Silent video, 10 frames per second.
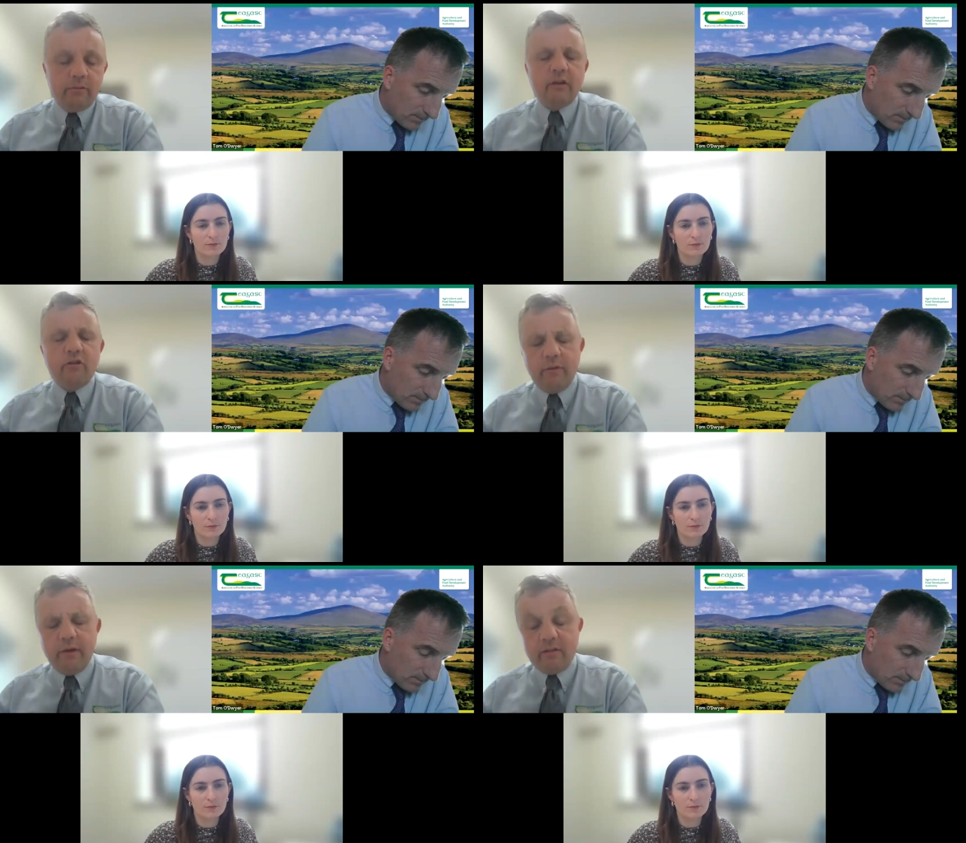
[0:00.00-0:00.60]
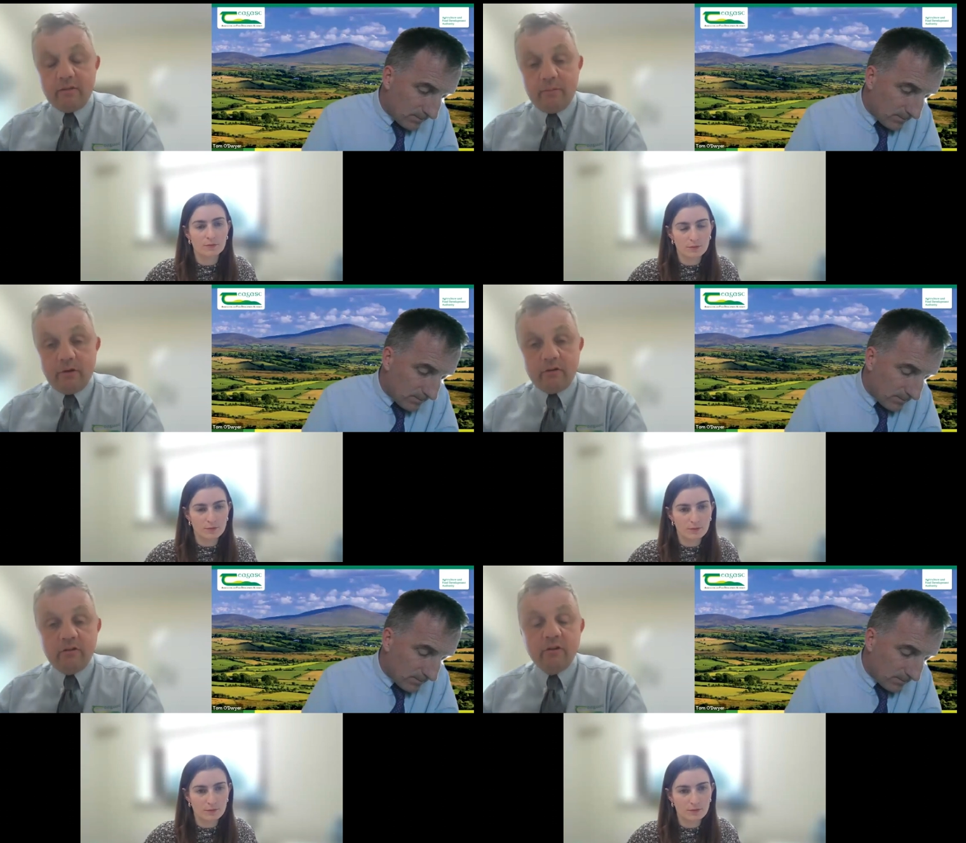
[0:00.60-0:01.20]
Speaker 1: Protected urea is
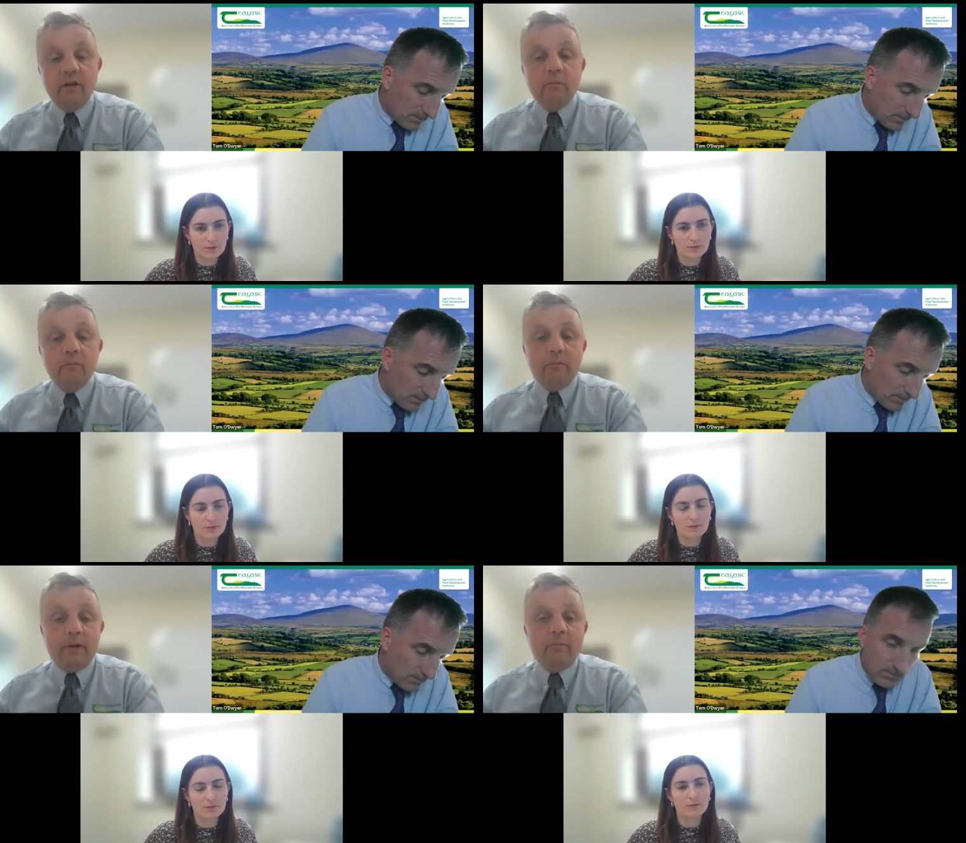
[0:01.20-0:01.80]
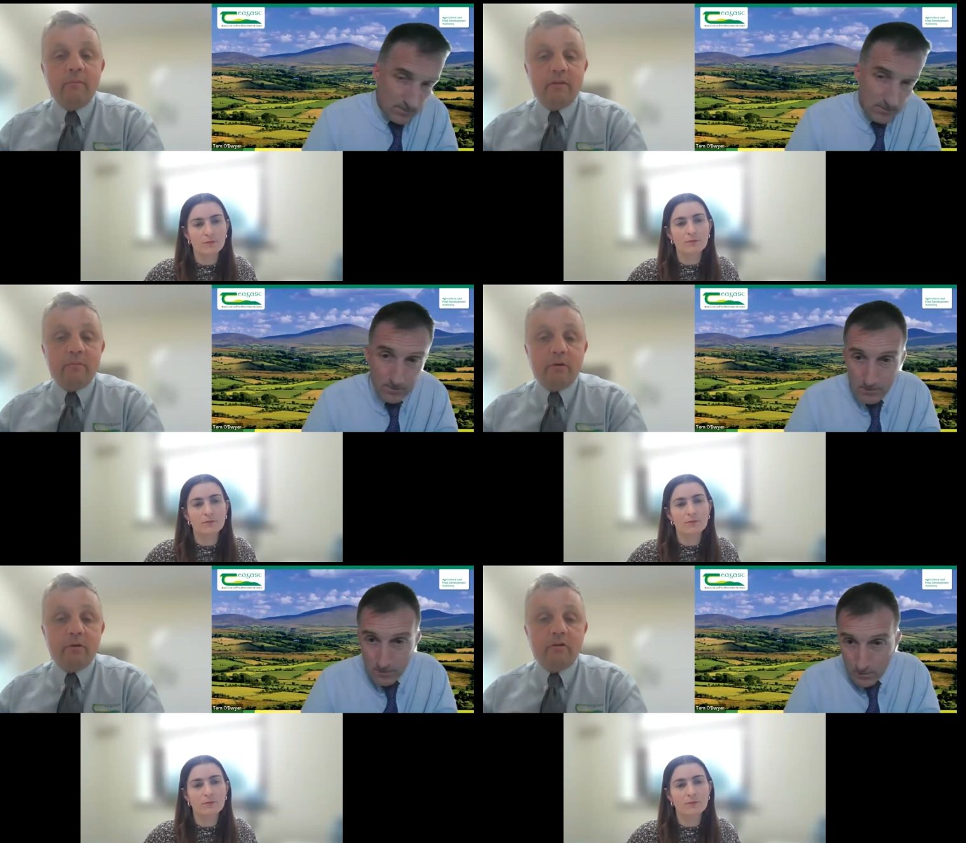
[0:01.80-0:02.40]
important, but it mightn't be
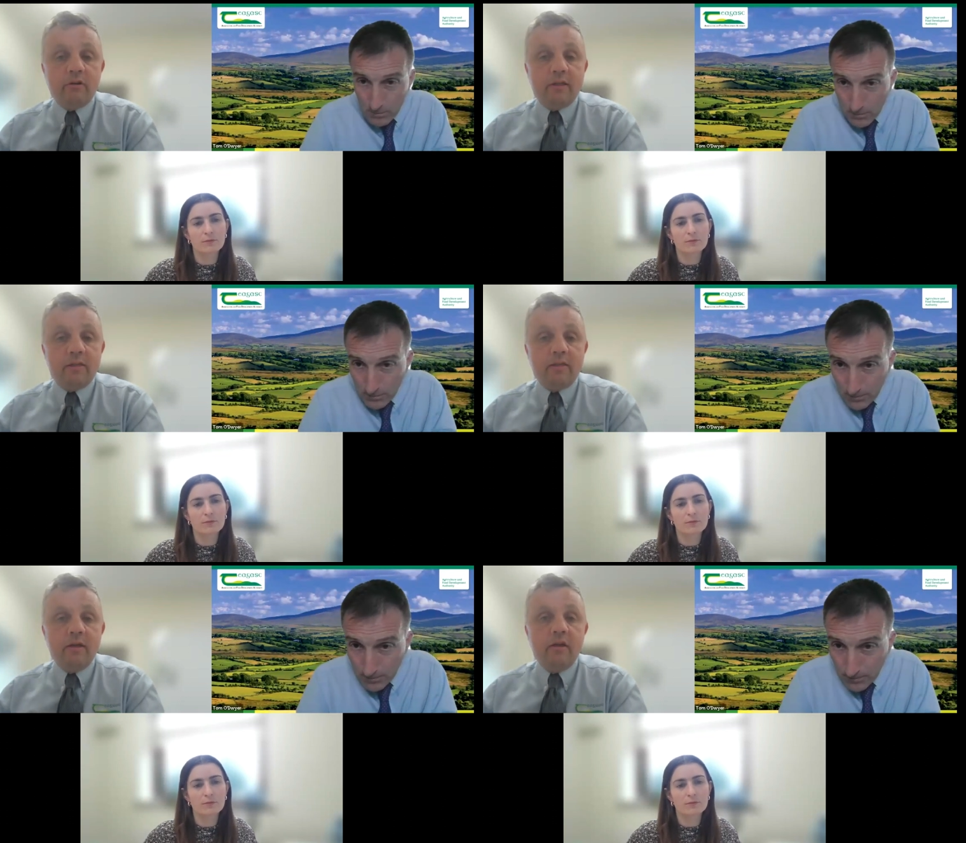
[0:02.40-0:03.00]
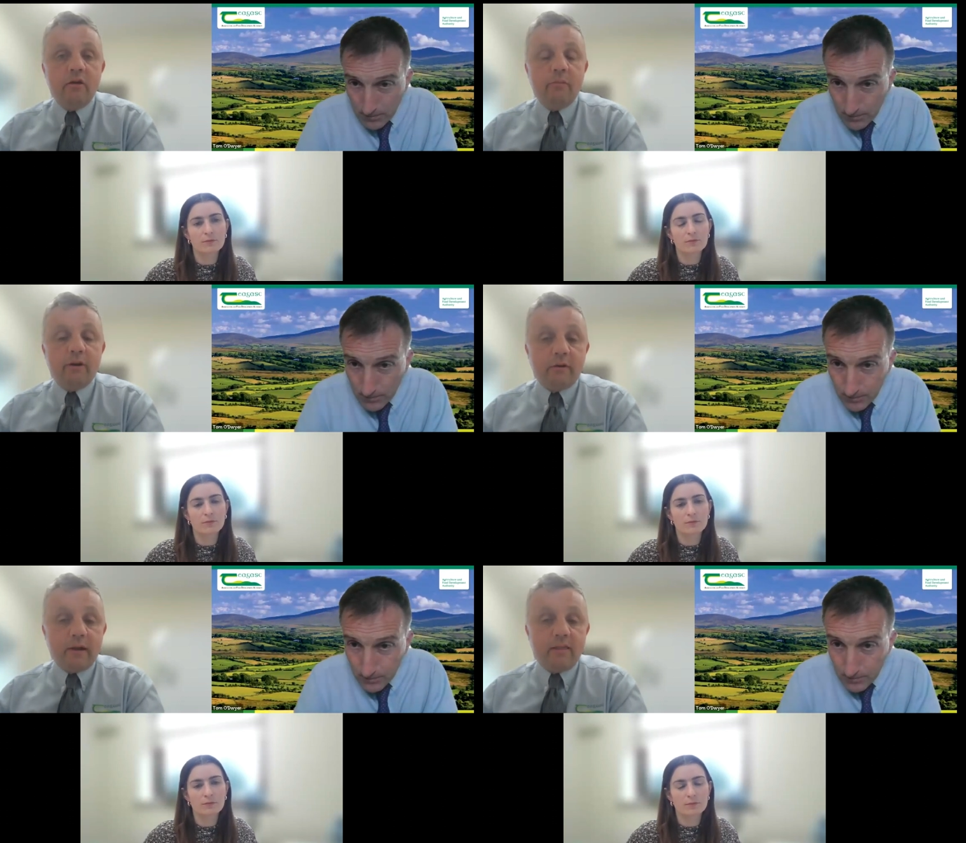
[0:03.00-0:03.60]
as important as you know,
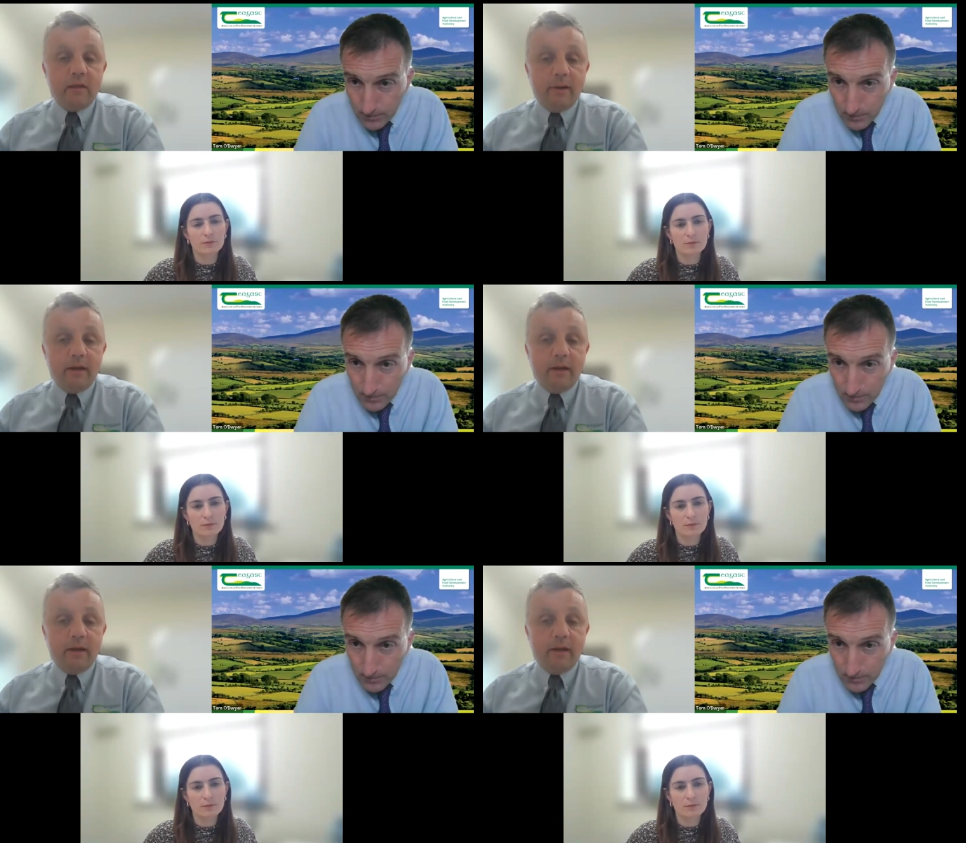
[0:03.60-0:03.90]
better grassland